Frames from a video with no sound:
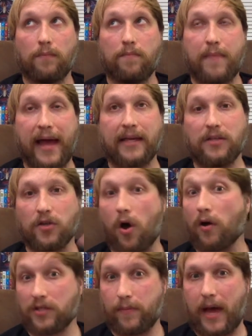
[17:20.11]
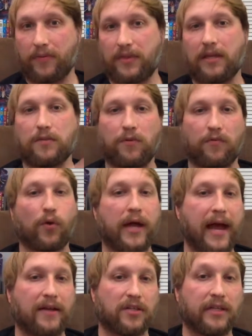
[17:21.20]
Mackie talks about things before he
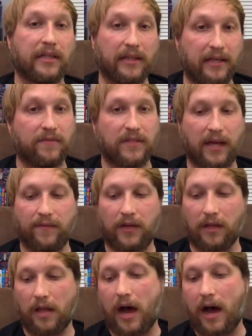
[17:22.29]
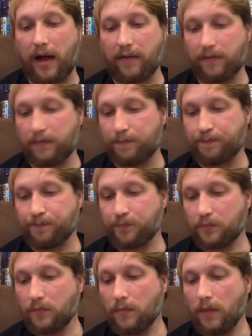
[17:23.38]
actually leaves Davy alive.
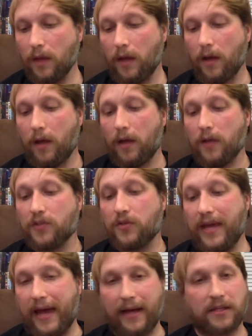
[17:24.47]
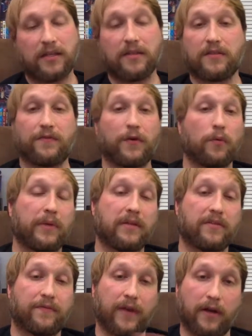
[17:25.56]
So the acting in this film
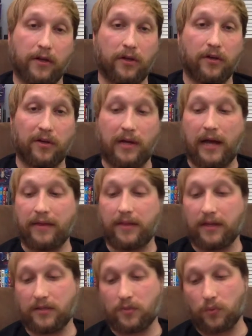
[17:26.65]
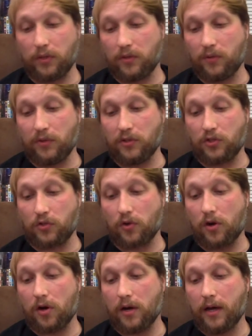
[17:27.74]
is very good. I think it's really, really
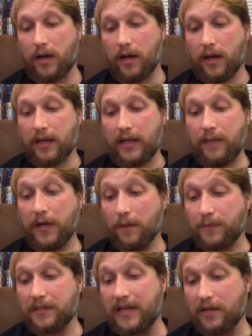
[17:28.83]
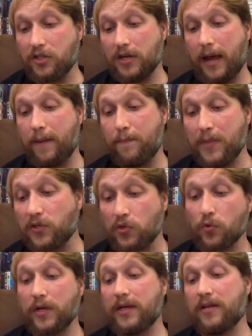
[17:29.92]
strong. Keeping up the tension and
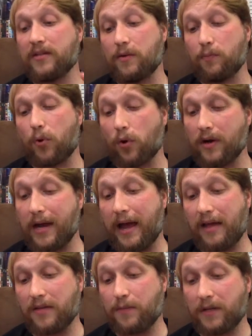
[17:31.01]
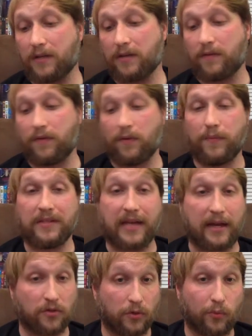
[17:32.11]
mystery is an important aspect of the film that's
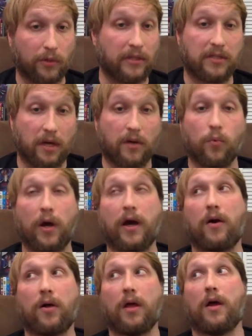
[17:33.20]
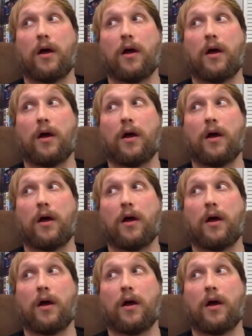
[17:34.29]
actually really done well.